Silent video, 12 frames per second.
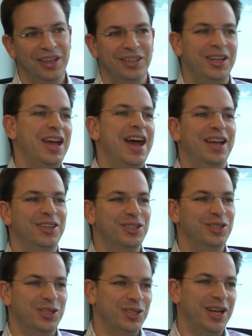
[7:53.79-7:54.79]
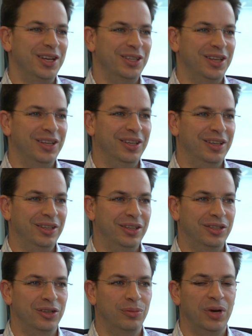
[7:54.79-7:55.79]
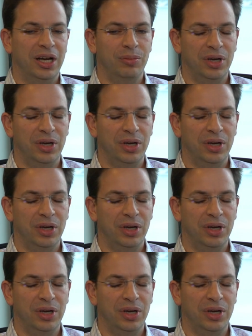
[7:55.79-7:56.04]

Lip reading: They had this design in their mind,